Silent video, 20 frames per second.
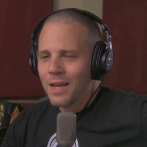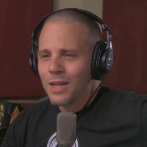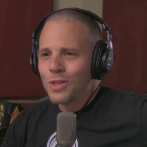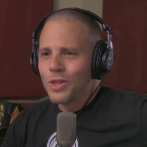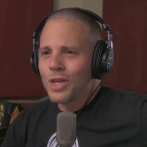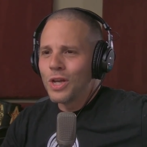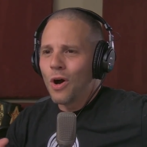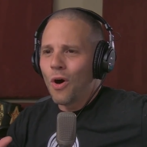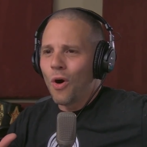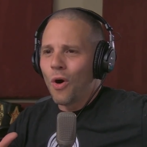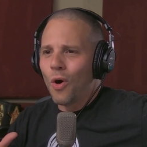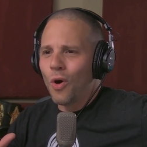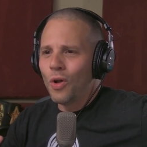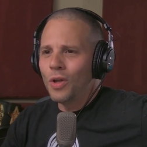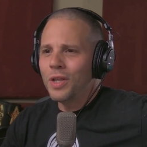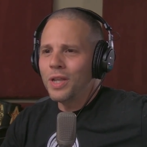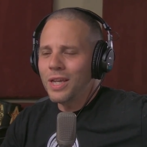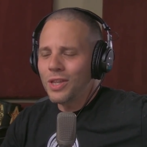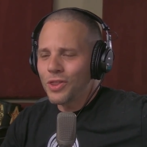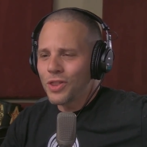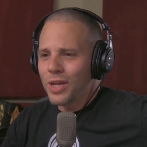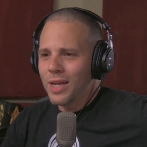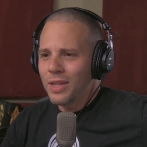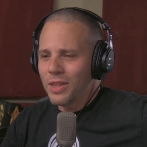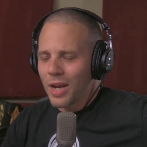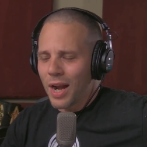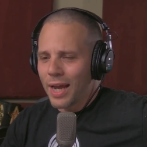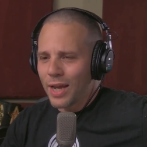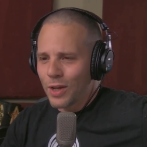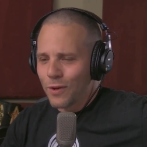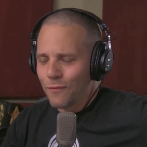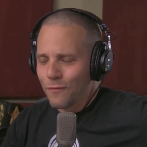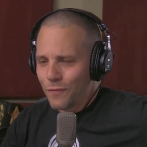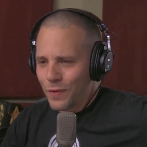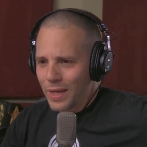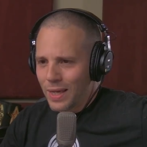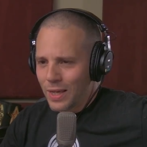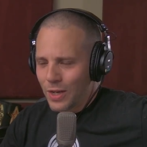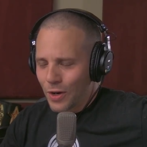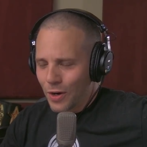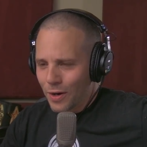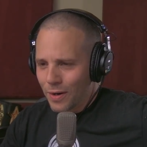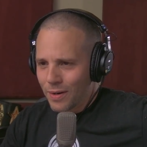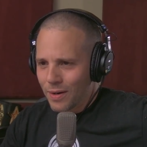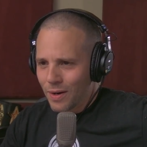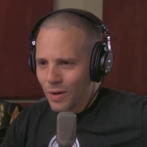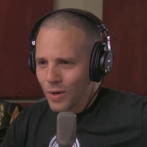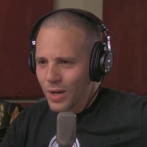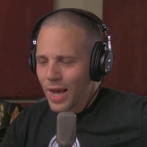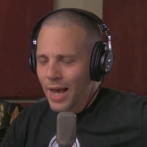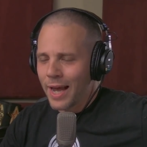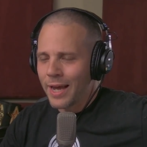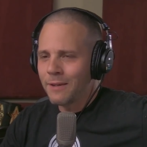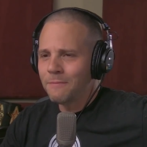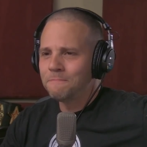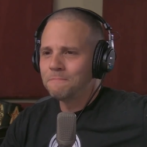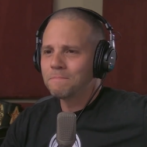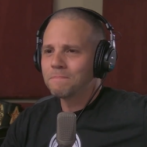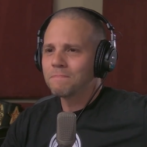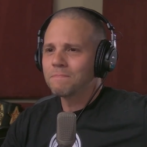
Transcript: Yeah, the only thing that I could figure, okay,